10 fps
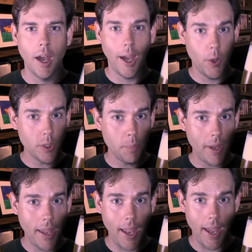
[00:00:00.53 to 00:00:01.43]
I hold in
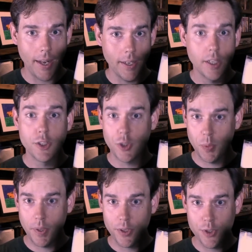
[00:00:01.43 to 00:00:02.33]
my hand
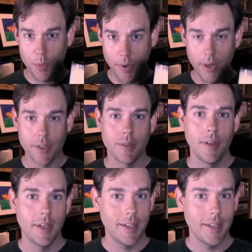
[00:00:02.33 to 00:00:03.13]
two Pilsner beers.